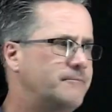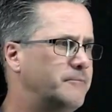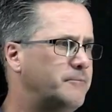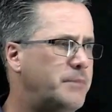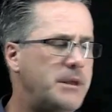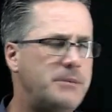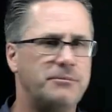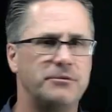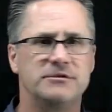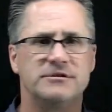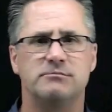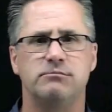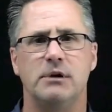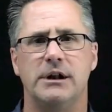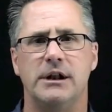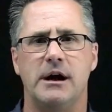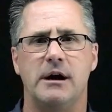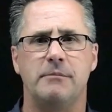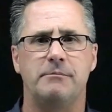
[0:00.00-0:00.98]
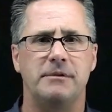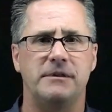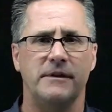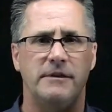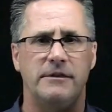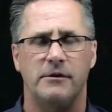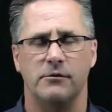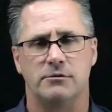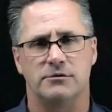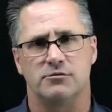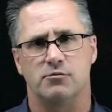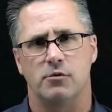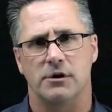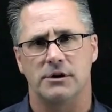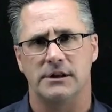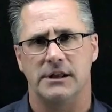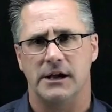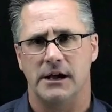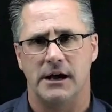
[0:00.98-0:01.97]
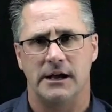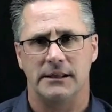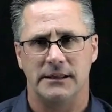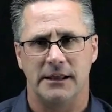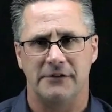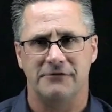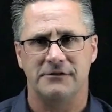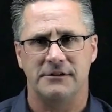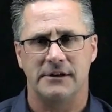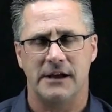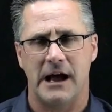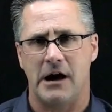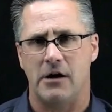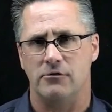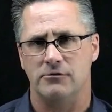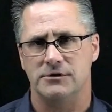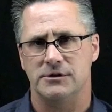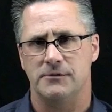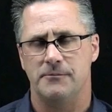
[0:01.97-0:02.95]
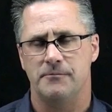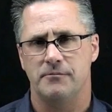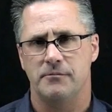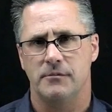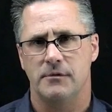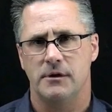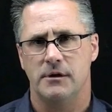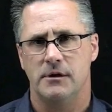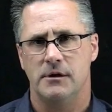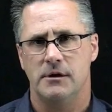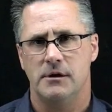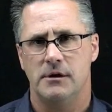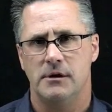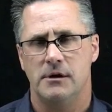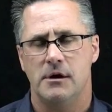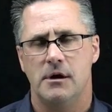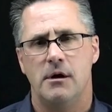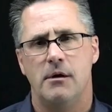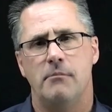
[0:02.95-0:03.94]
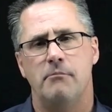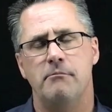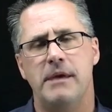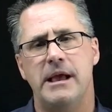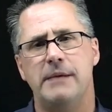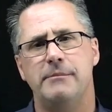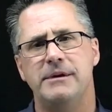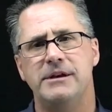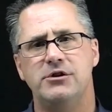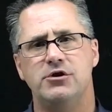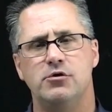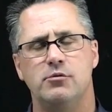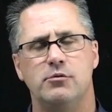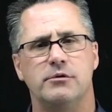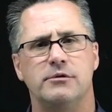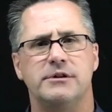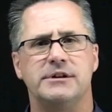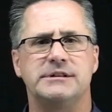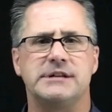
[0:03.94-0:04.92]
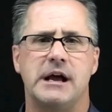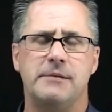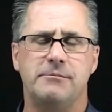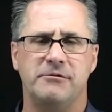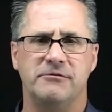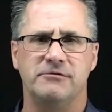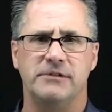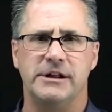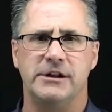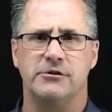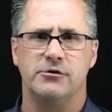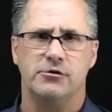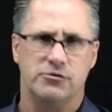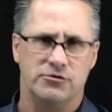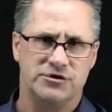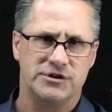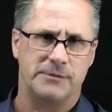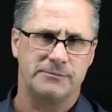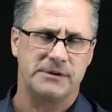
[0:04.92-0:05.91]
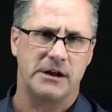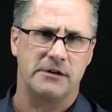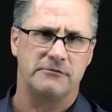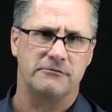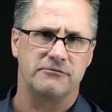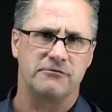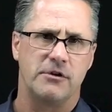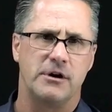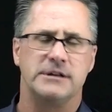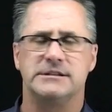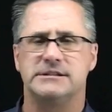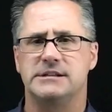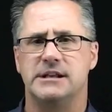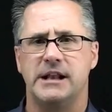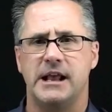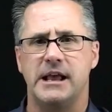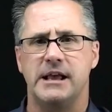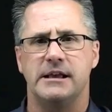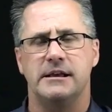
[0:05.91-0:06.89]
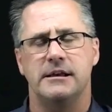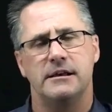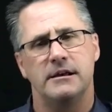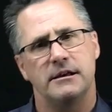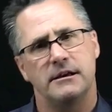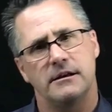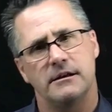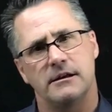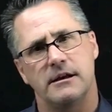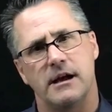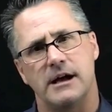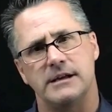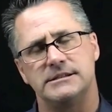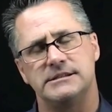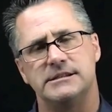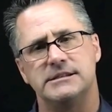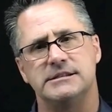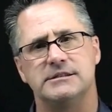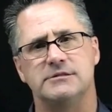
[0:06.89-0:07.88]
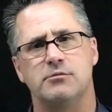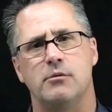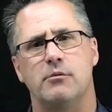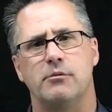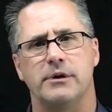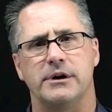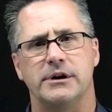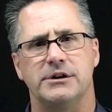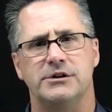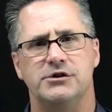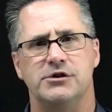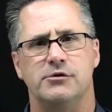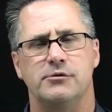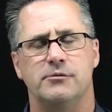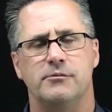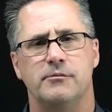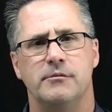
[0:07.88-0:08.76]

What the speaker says: people split up, and then there was work that got left out. Maybe you were the type of leader who jumped out in front and said, hey, guys, this is what we're going to do.